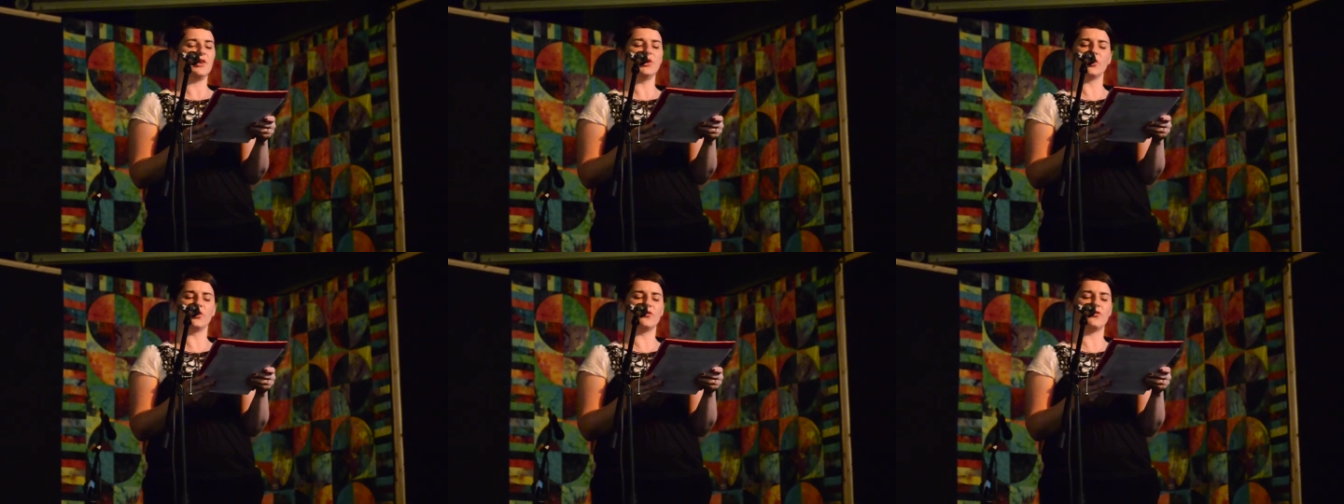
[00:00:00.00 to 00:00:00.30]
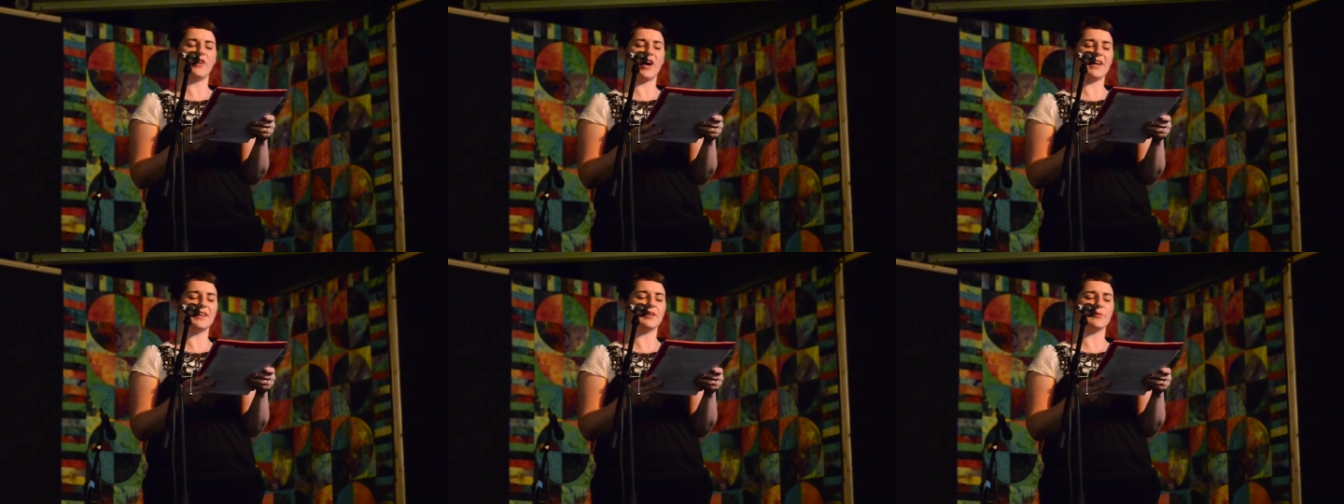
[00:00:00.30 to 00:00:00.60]
You'll
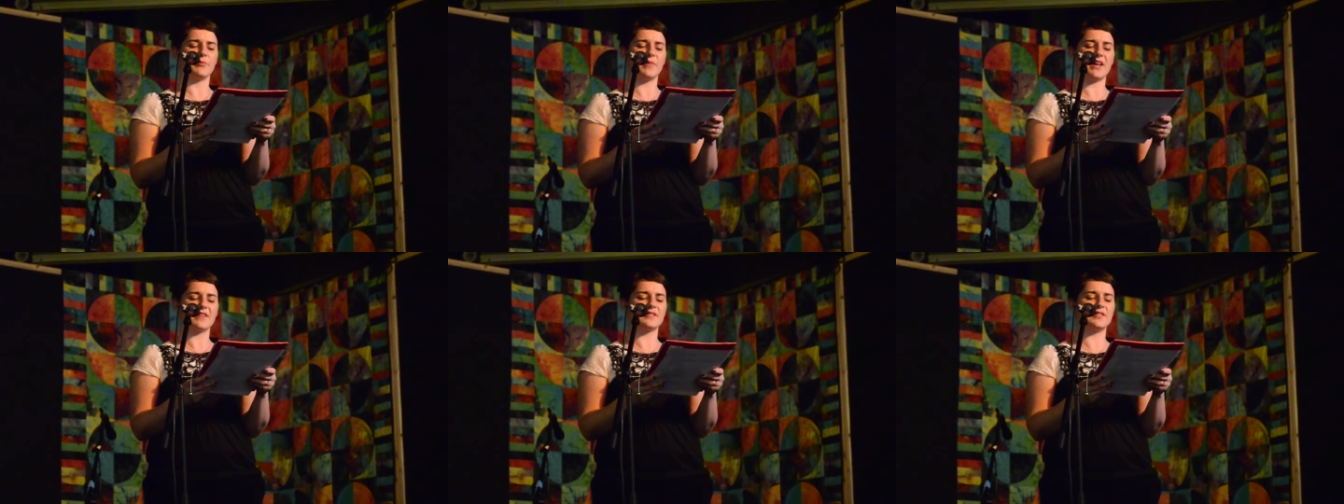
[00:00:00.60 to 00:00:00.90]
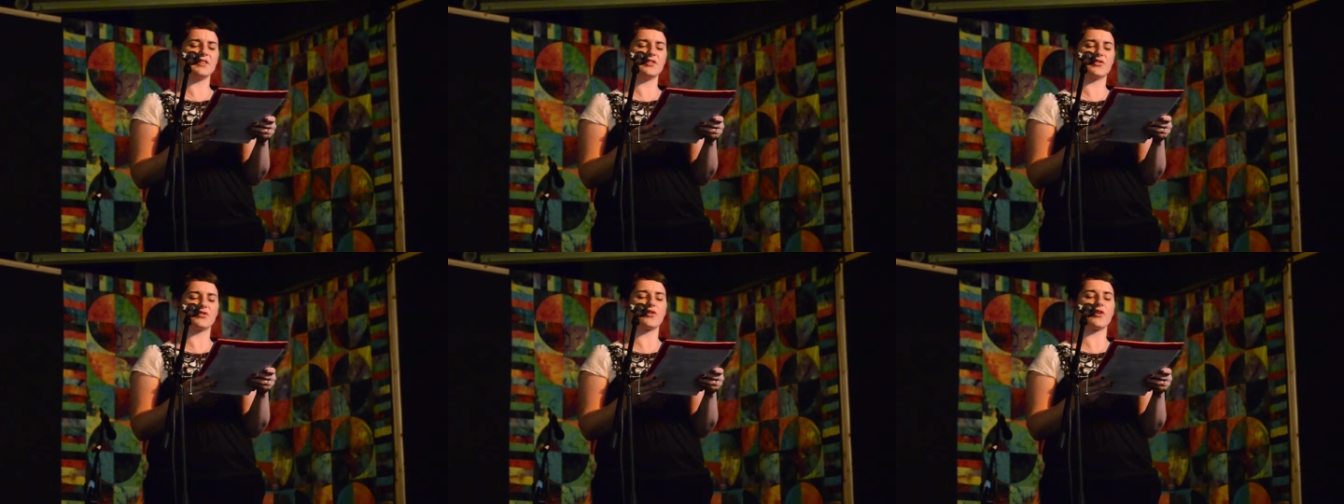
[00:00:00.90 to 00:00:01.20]
find a
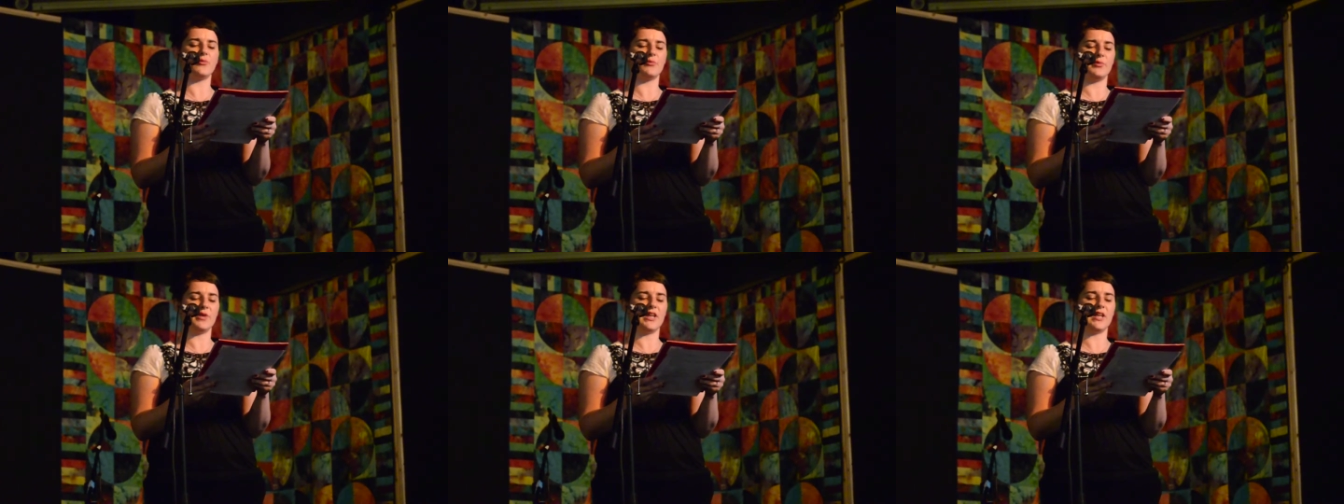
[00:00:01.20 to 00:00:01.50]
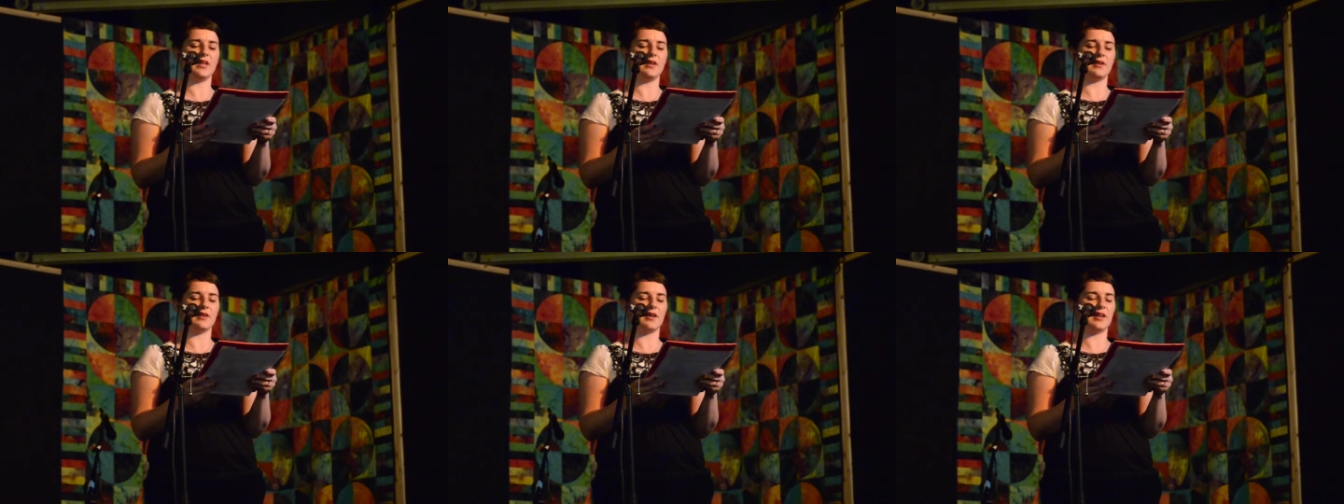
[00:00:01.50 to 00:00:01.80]
message from
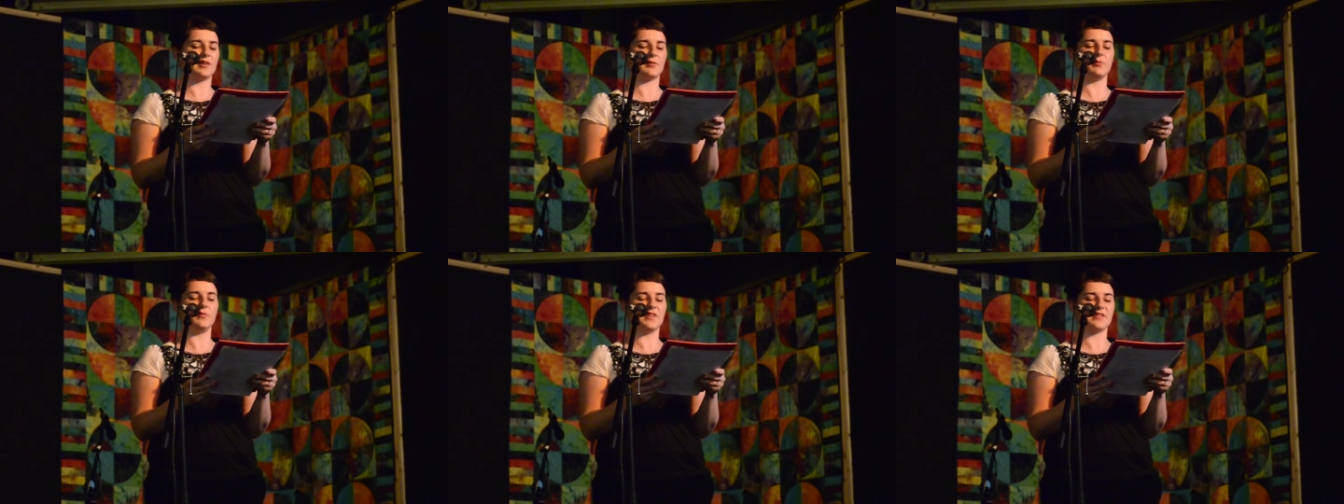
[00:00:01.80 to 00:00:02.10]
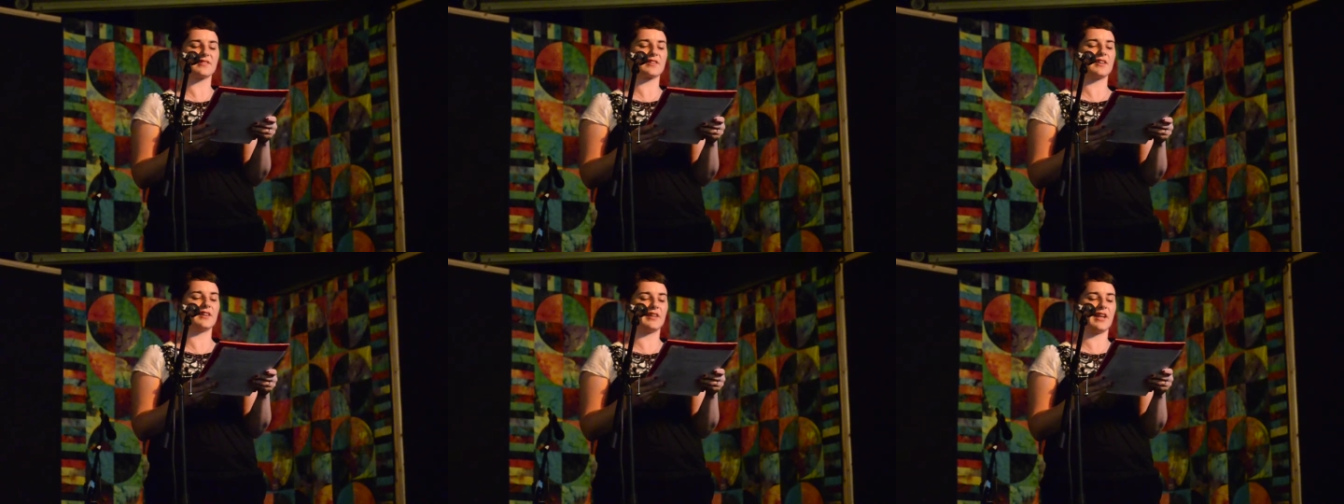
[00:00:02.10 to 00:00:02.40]
me at
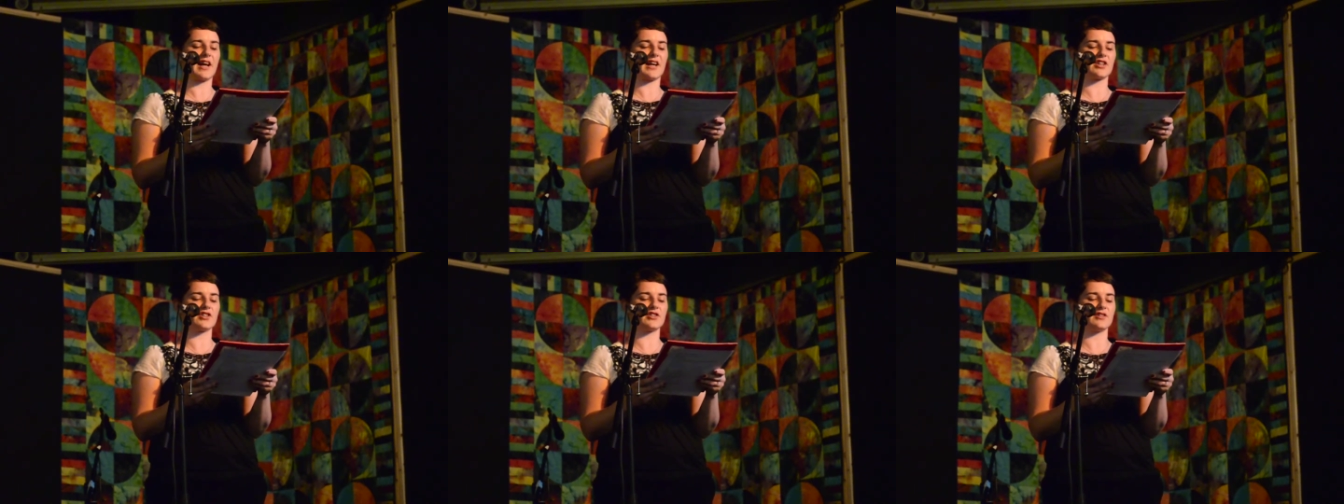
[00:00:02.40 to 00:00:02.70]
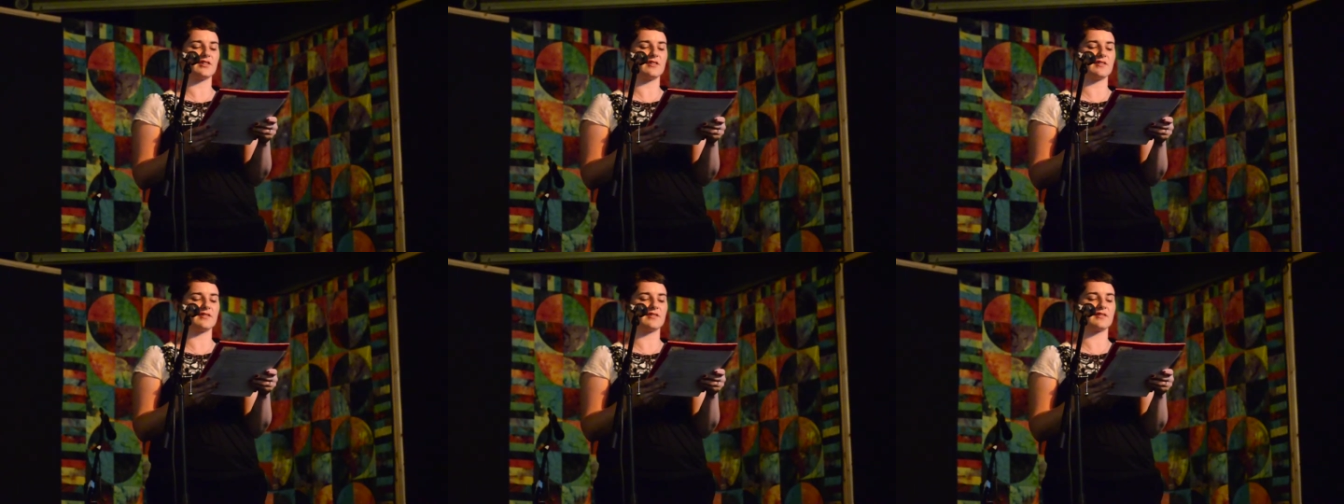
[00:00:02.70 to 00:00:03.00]
Missed
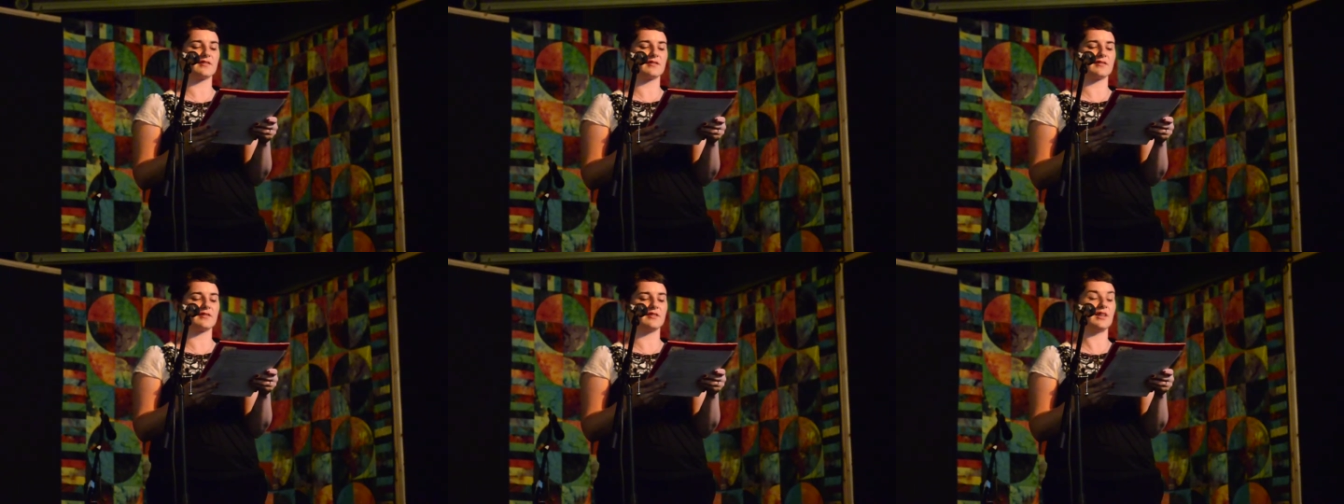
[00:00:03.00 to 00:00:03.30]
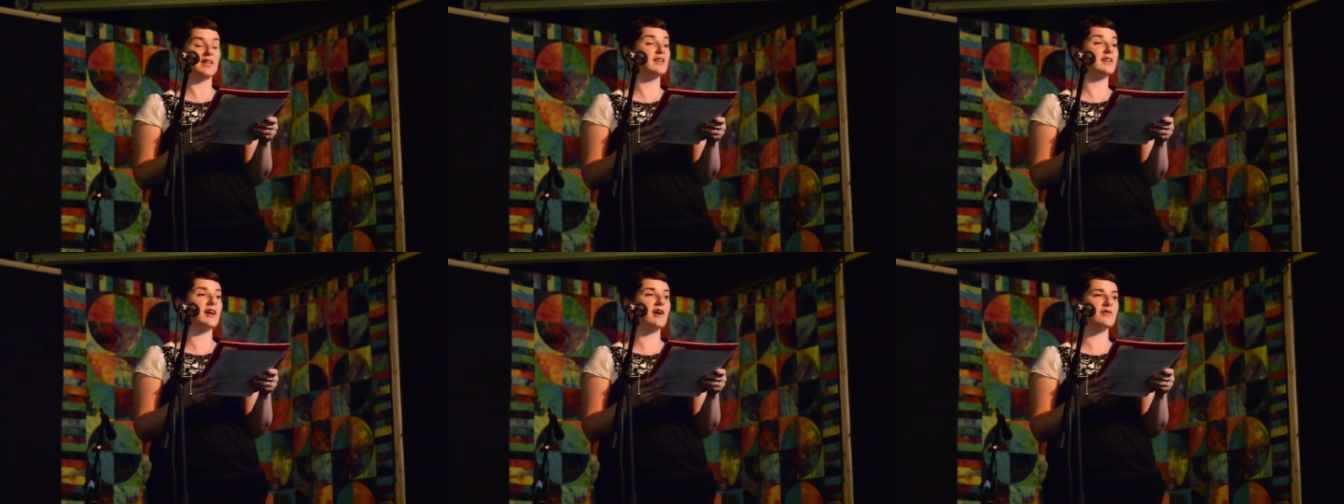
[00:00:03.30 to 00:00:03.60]
Connections.
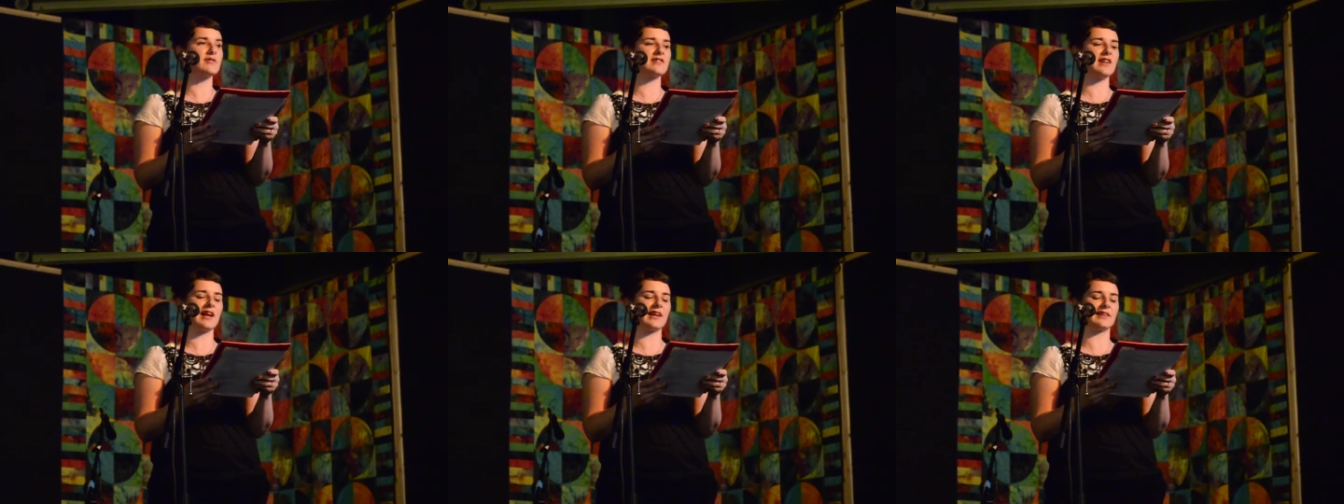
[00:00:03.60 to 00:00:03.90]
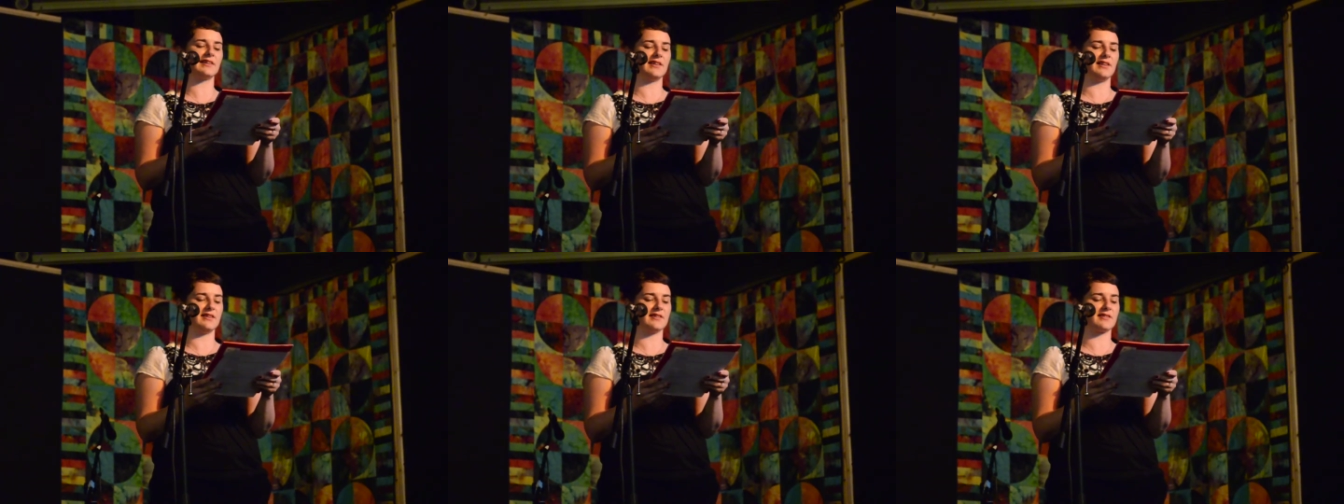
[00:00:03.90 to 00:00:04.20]
It goes like
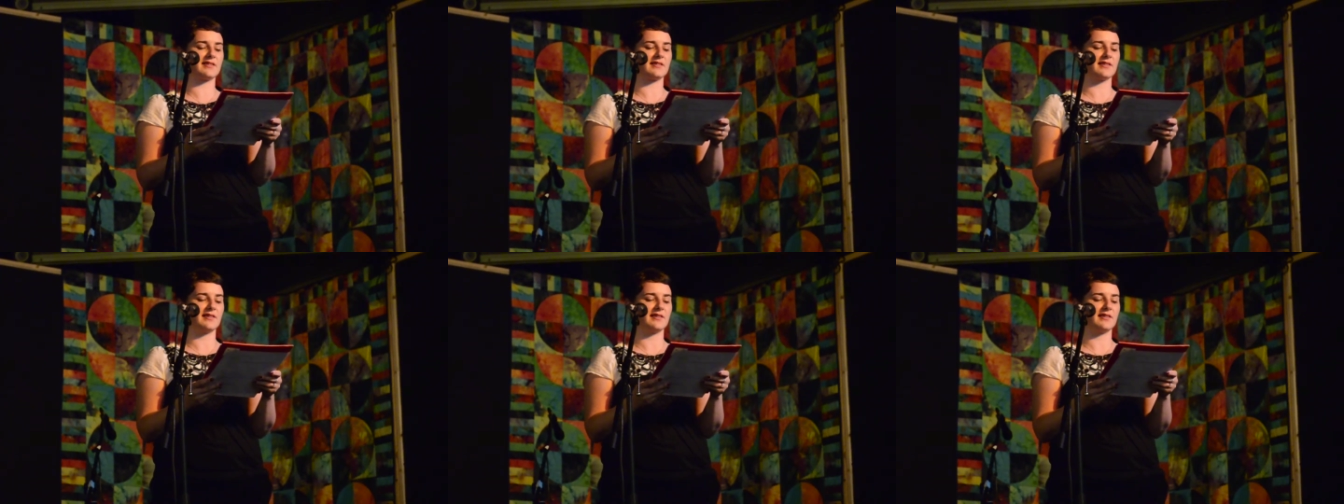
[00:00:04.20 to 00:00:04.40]
this.